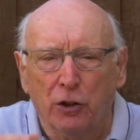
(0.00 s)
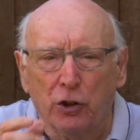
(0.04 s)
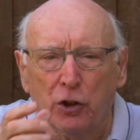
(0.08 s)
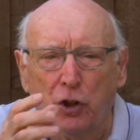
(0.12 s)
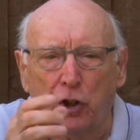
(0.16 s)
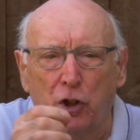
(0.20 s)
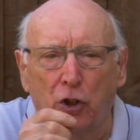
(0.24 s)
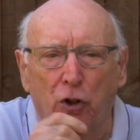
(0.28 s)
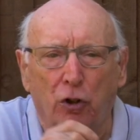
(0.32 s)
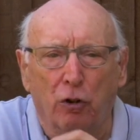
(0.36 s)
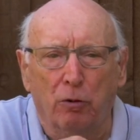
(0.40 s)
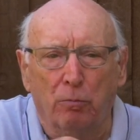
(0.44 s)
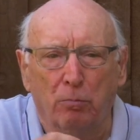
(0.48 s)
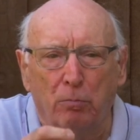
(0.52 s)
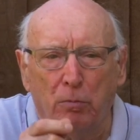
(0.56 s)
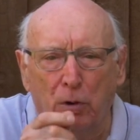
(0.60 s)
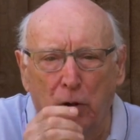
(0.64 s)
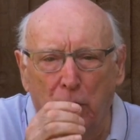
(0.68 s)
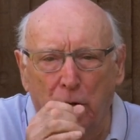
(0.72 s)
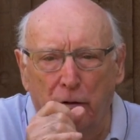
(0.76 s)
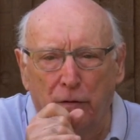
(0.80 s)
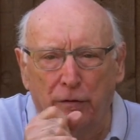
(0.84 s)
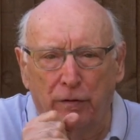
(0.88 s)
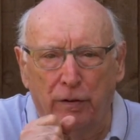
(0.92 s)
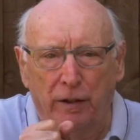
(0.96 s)
Sean
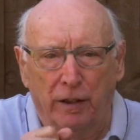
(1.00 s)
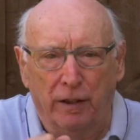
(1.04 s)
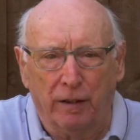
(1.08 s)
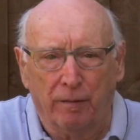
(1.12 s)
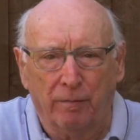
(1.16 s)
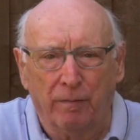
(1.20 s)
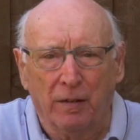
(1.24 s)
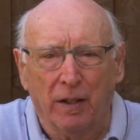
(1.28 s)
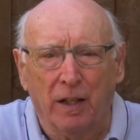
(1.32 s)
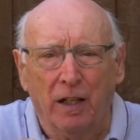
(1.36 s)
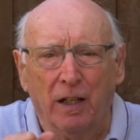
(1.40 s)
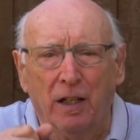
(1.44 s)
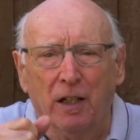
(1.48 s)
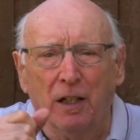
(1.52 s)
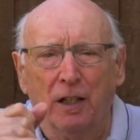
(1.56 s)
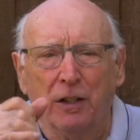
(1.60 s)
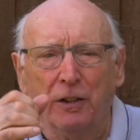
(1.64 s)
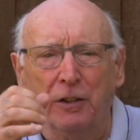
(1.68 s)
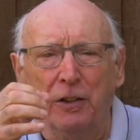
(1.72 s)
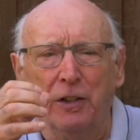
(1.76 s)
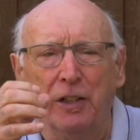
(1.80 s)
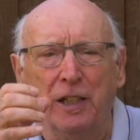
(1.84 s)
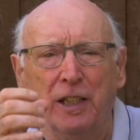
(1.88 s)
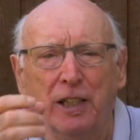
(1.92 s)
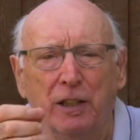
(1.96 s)
Murphy,
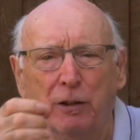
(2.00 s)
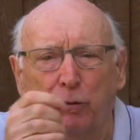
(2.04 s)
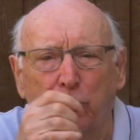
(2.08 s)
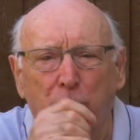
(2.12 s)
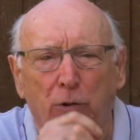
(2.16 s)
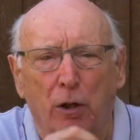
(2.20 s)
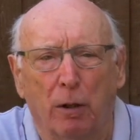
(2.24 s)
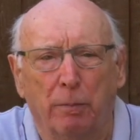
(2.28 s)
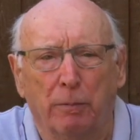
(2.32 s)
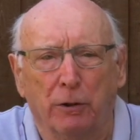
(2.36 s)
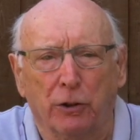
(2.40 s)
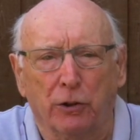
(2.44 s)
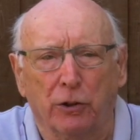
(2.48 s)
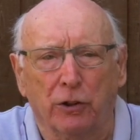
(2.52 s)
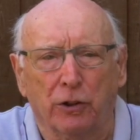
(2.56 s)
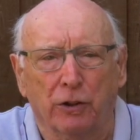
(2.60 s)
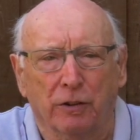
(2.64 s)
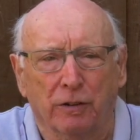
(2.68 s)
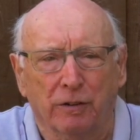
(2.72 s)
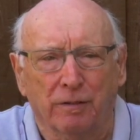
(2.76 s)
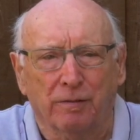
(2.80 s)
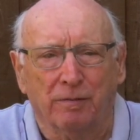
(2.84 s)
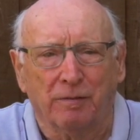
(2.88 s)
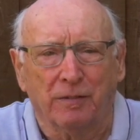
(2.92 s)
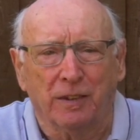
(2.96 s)
Neil
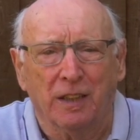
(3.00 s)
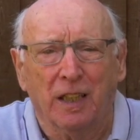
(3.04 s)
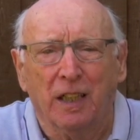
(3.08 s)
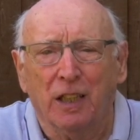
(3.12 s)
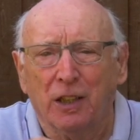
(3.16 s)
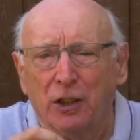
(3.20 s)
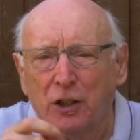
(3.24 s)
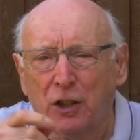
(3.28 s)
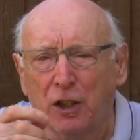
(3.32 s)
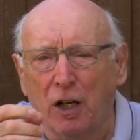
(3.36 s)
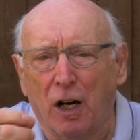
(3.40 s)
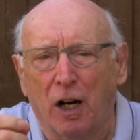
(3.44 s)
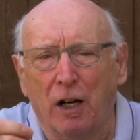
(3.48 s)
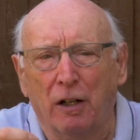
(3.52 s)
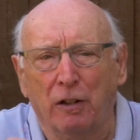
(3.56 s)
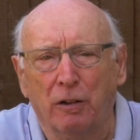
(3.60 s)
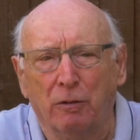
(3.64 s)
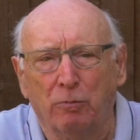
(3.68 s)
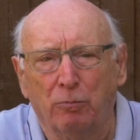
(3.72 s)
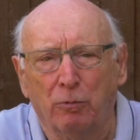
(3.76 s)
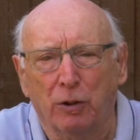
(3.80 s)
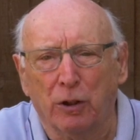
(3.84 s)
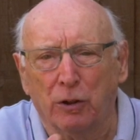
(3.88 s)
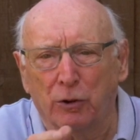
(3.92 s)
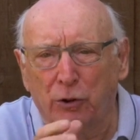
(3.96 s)
Robertson,
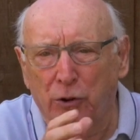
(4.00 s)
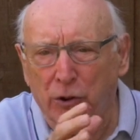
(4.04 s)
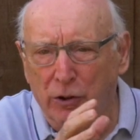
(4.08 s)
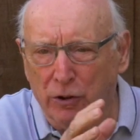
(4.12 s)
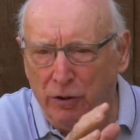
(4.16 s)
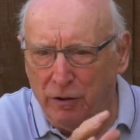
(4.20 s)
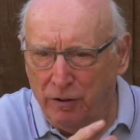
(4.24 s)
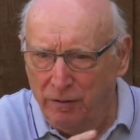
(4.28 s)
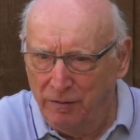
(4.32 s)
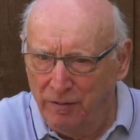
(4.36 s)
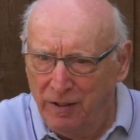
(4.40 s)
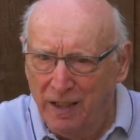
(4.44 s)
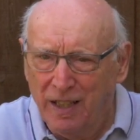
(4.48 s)
Kyron Wilson.